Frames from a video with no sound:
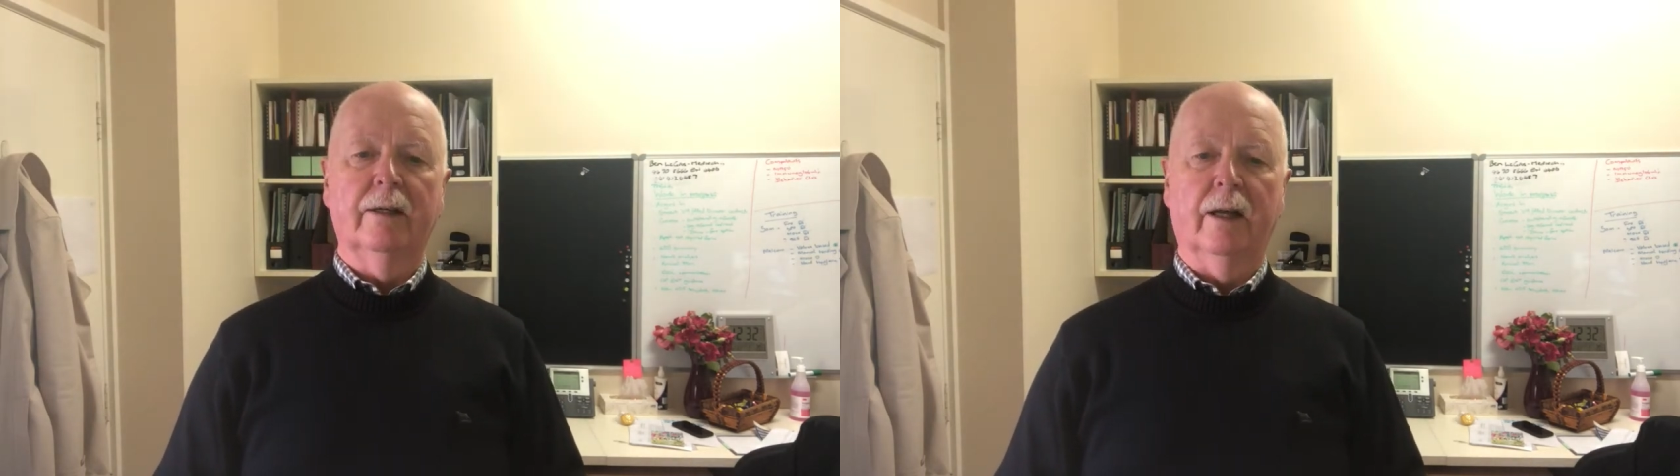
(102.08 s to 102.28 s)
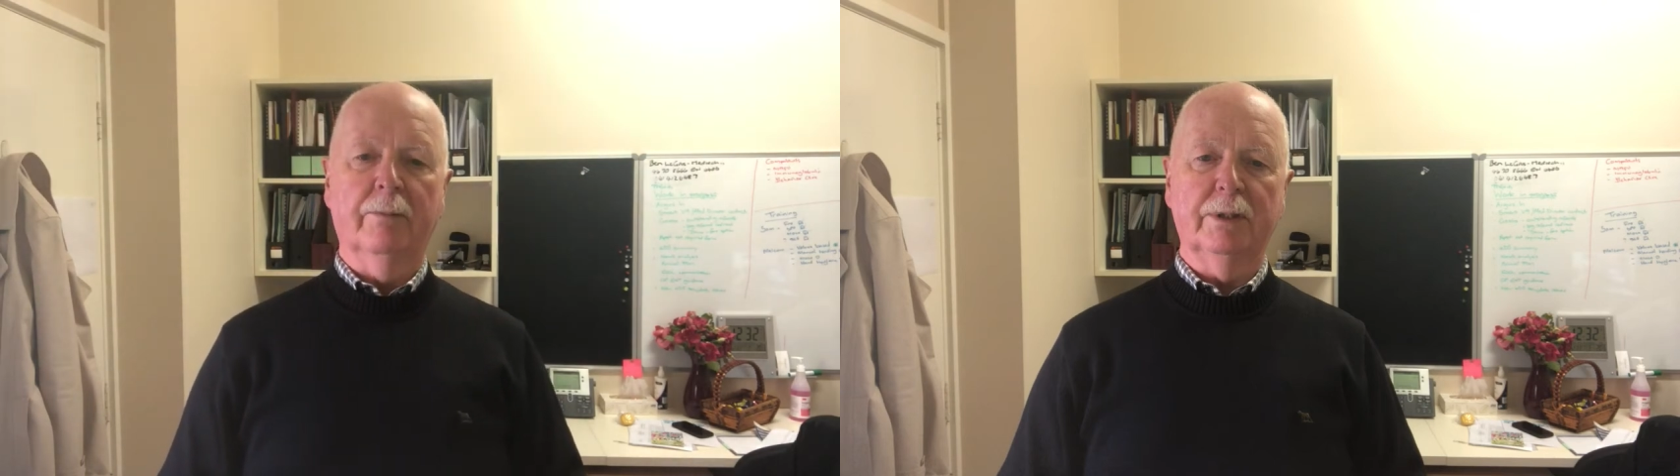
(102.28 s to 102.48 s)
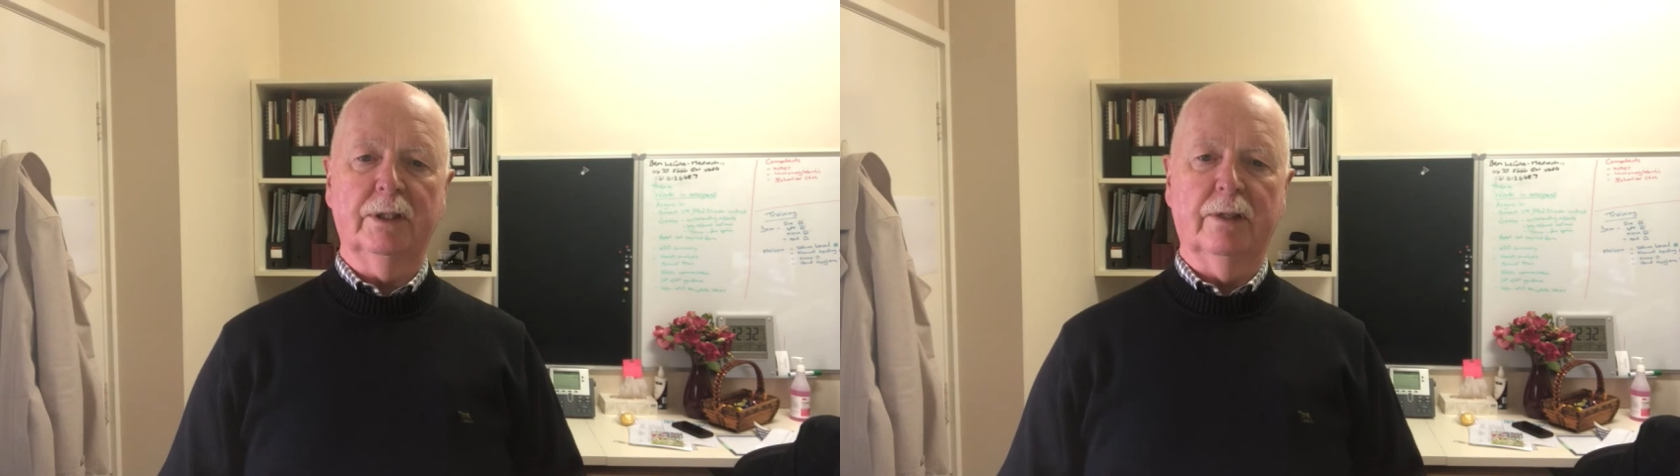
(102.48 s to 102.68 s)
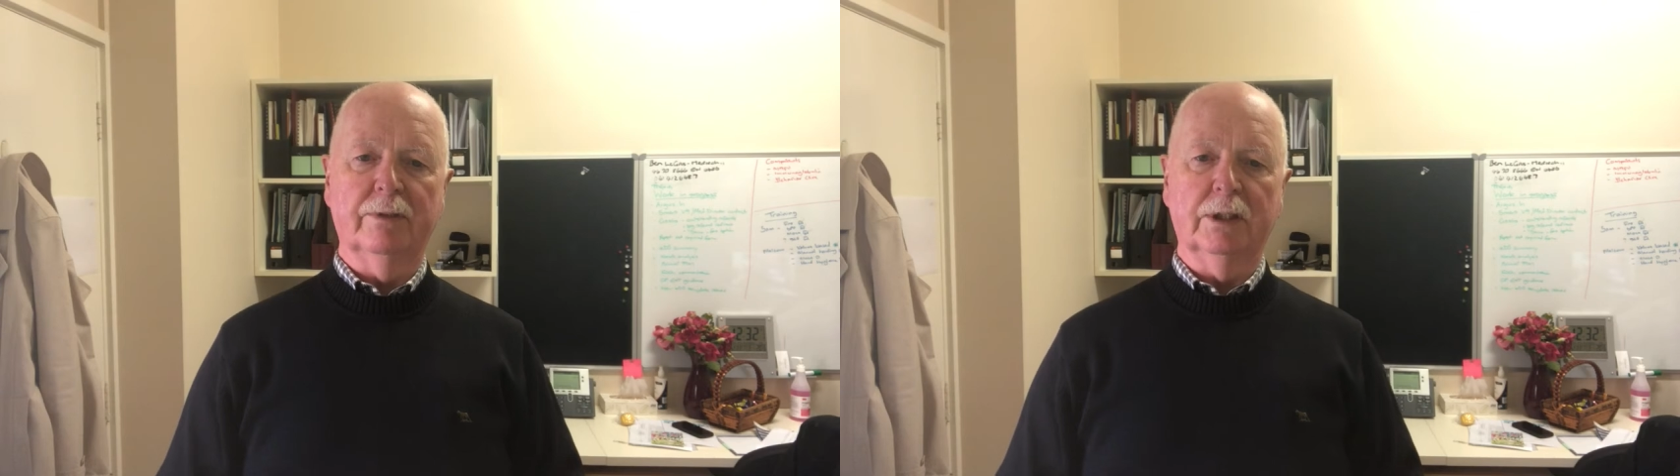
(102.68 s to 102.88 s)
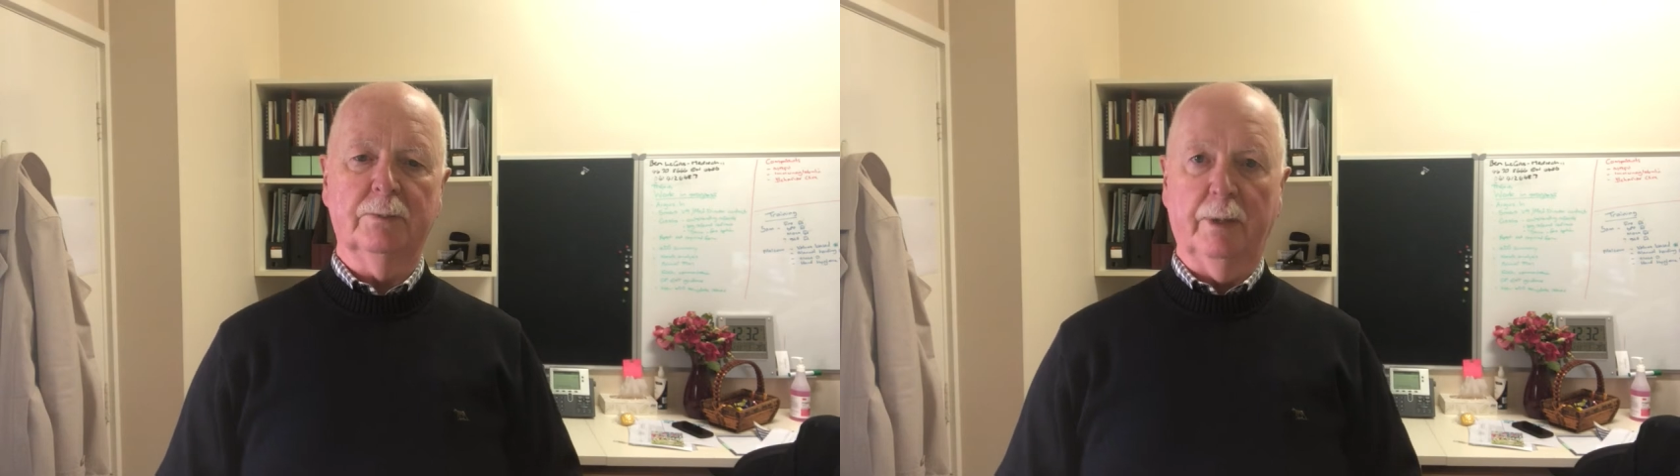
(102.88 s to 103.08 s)
Number
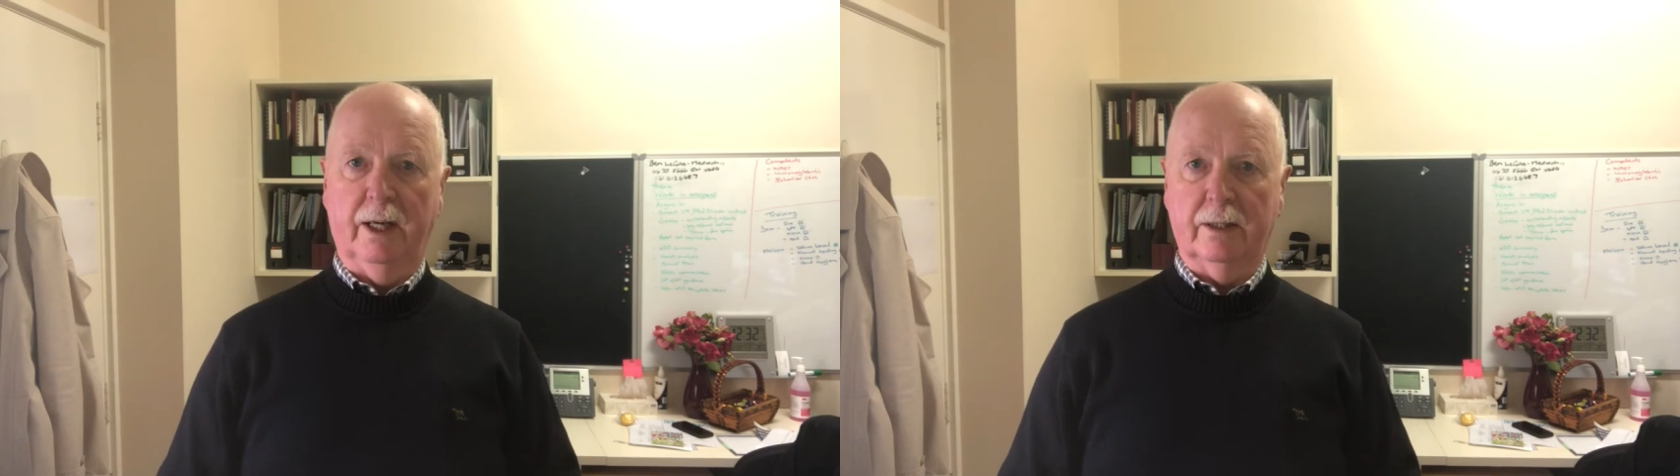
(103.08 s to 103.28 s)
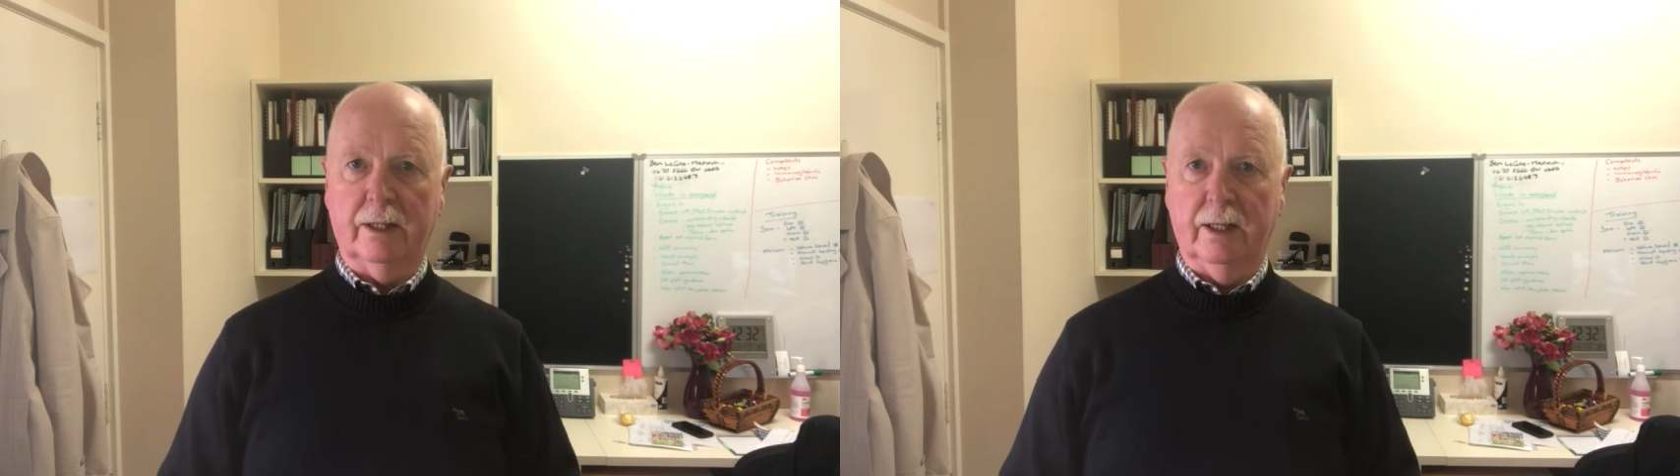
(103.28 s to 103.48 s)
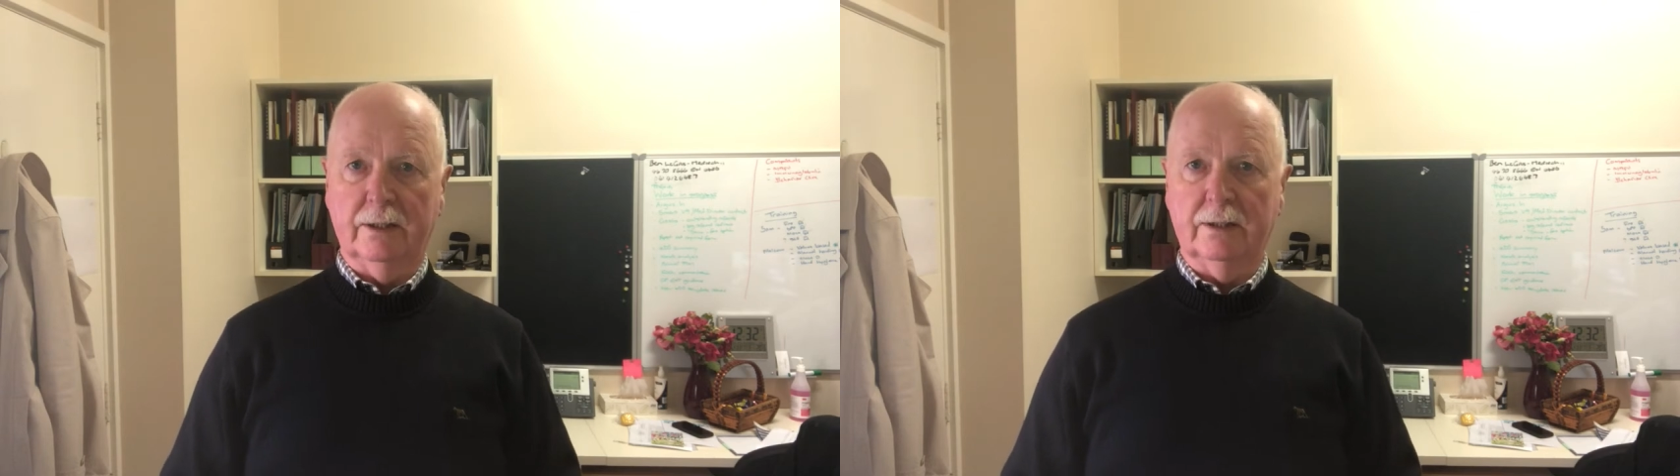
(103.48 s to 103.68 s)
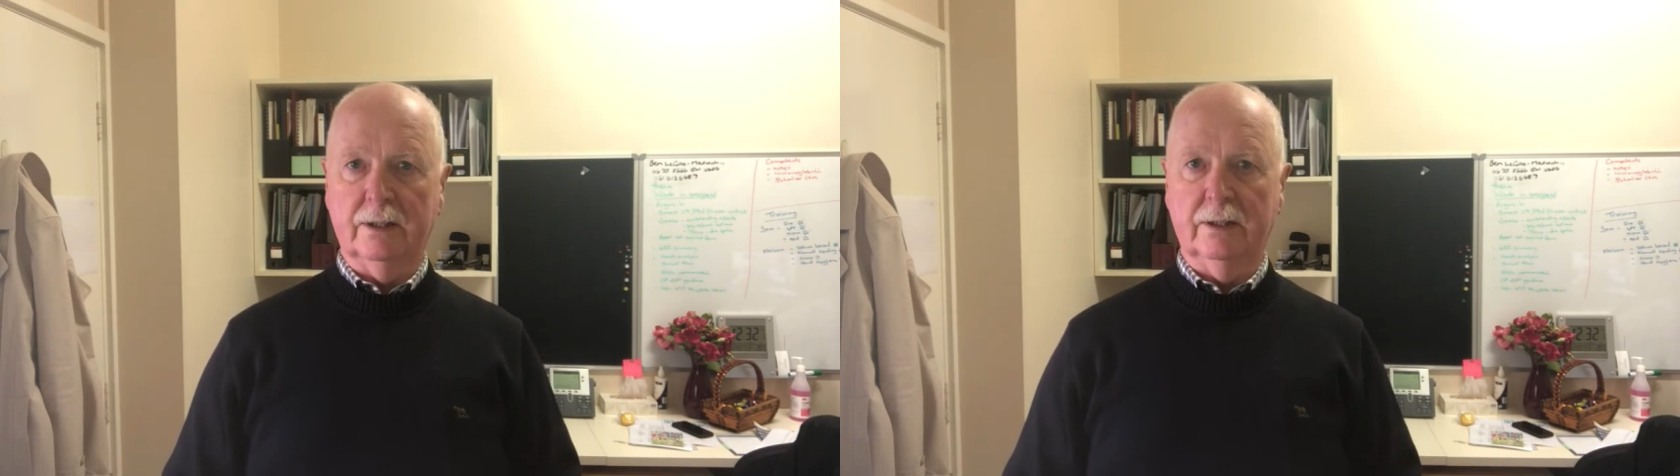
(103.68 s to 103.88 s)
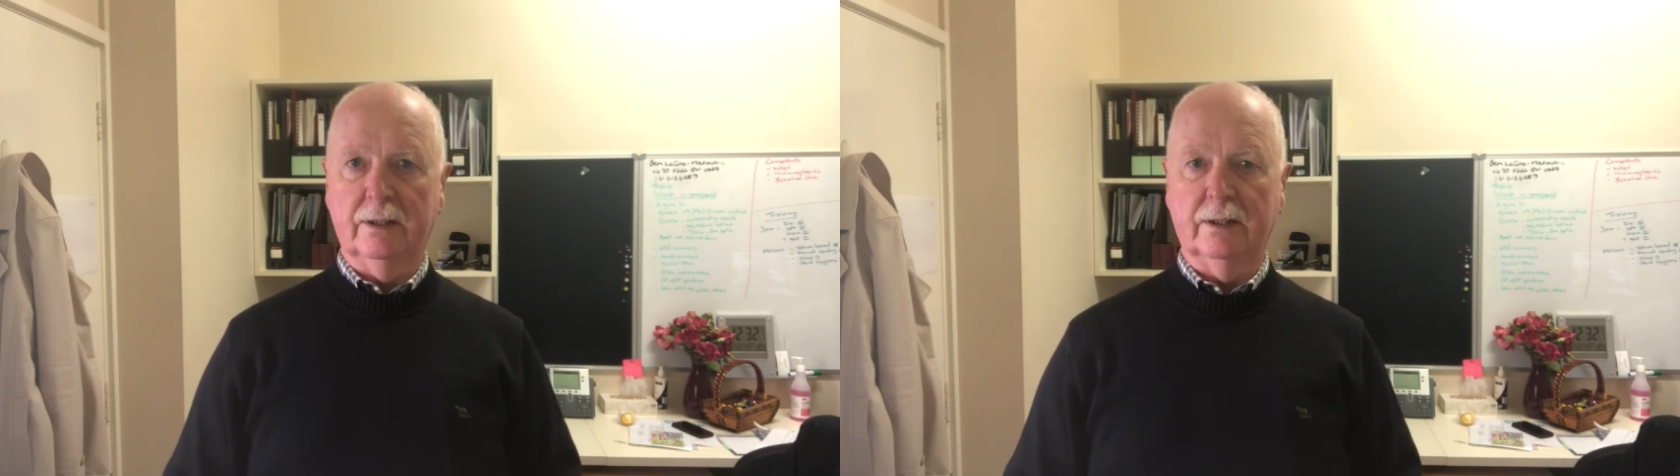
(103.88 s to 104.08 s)
7 is bowel cancer.